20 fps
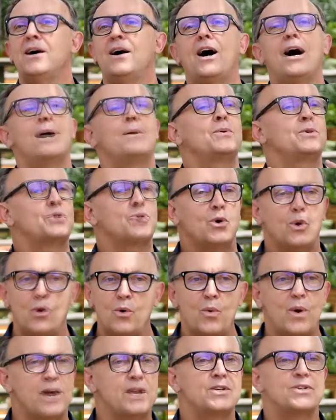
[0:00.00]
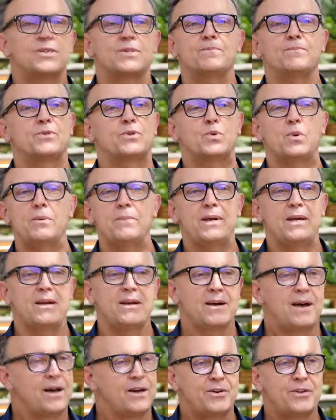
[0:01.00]
I was always
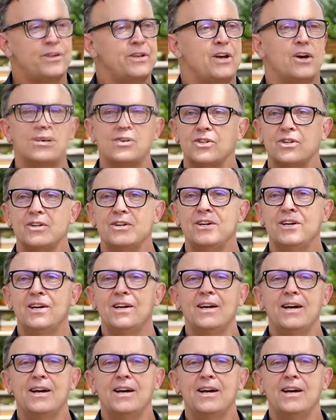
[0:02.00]
swimming under the ocean,